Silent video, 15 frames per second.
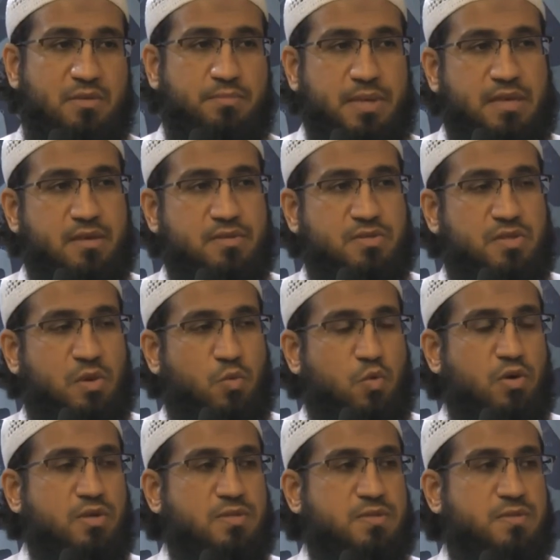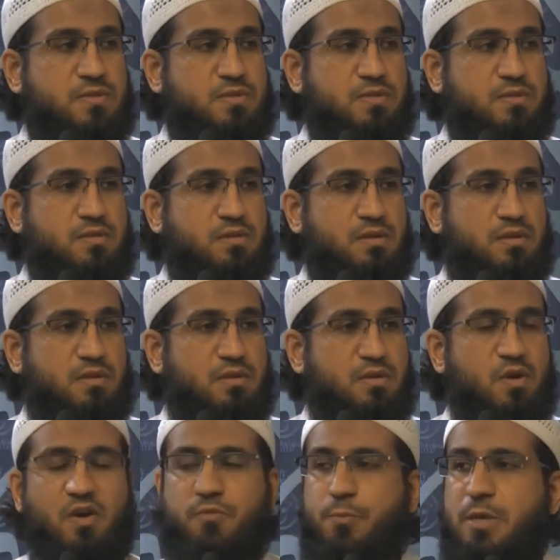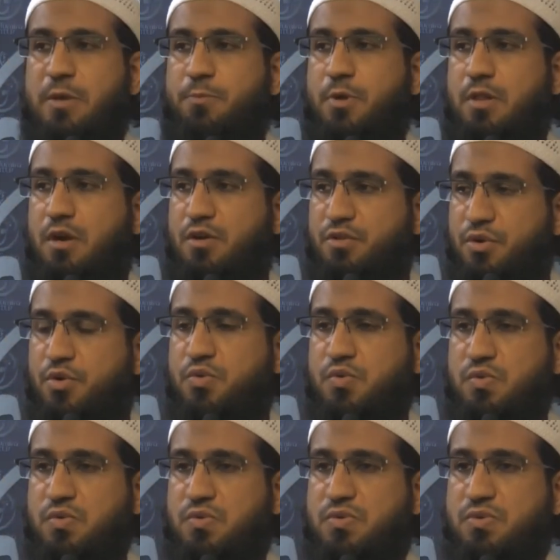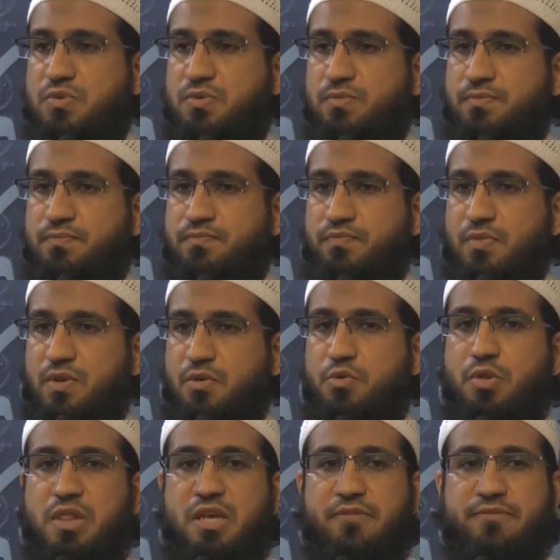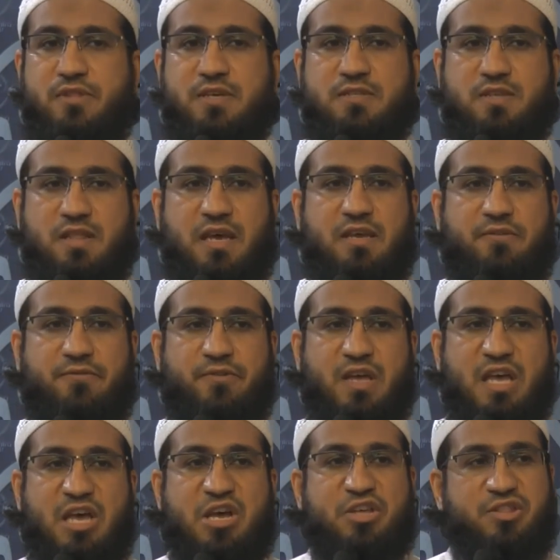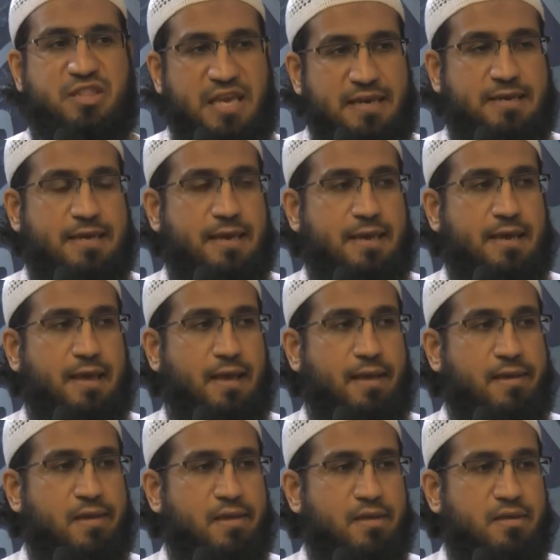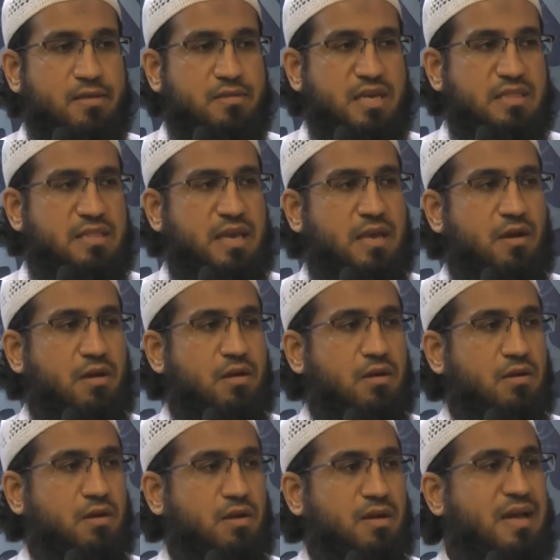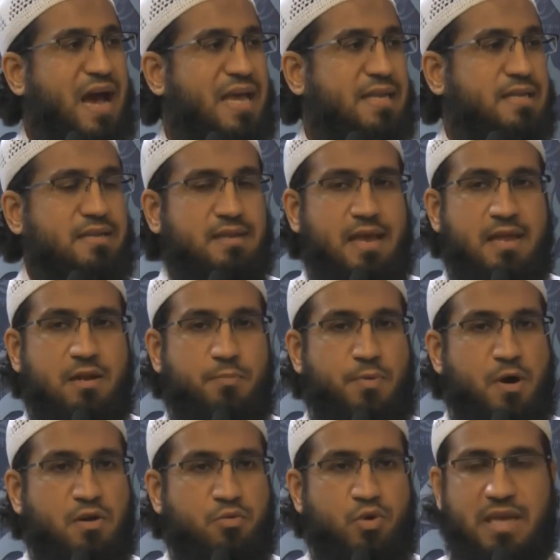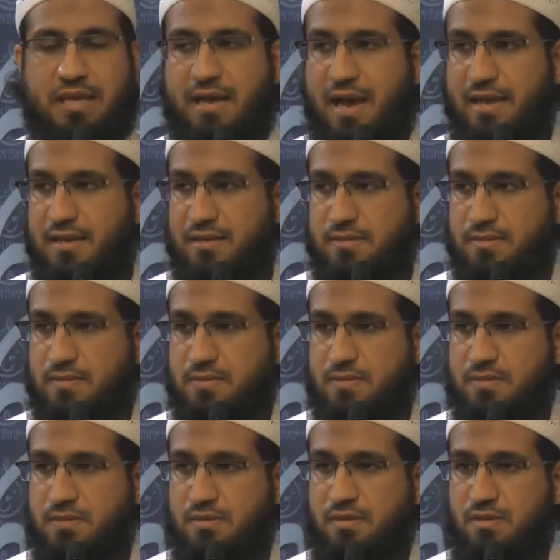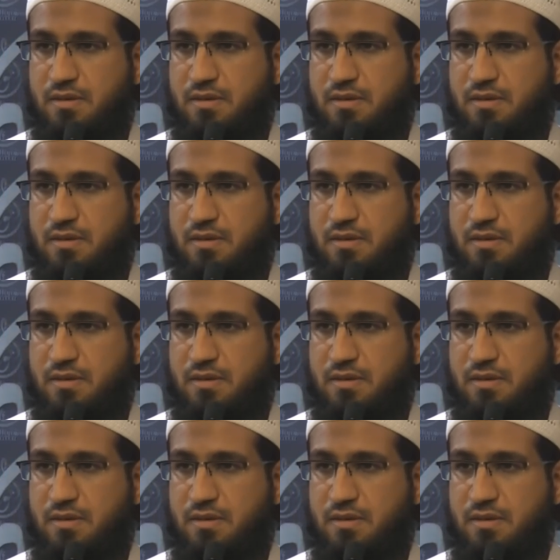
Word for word: Because the worst of people are those who live this life thinking that they are guided and upon right guidance.